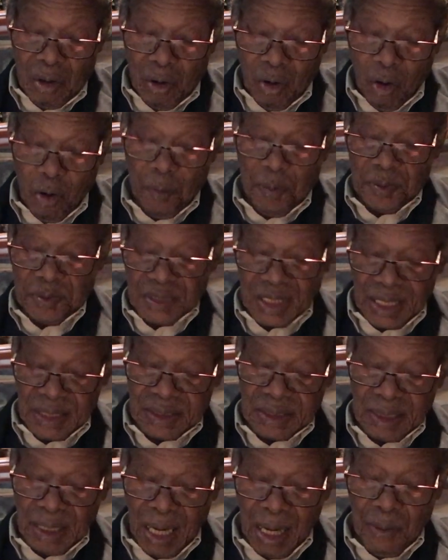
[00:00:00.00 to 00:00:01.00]
hoping
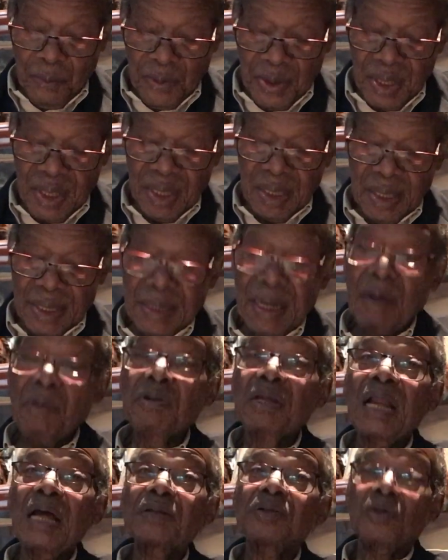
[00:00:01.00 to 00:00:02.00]
that I will, and I
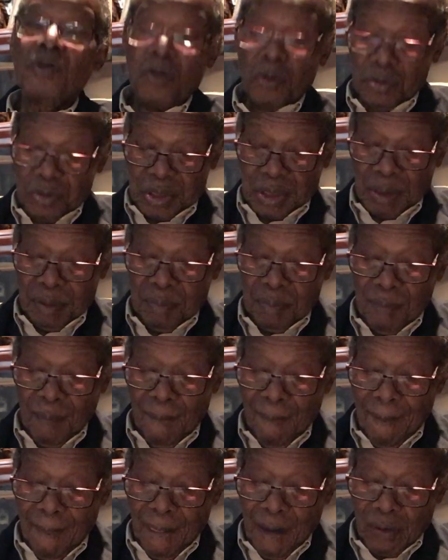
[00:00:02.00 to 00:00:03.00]
would like to quote them,
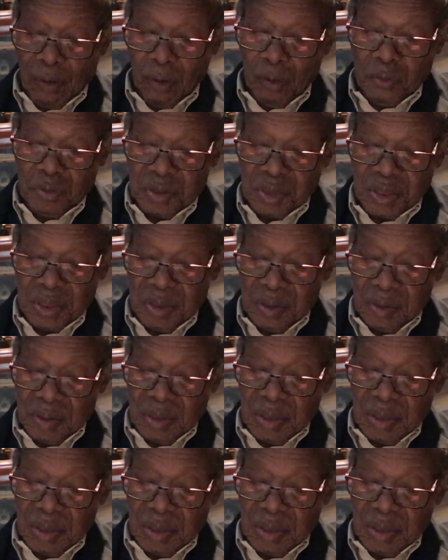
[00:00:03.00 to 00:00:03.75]
quote,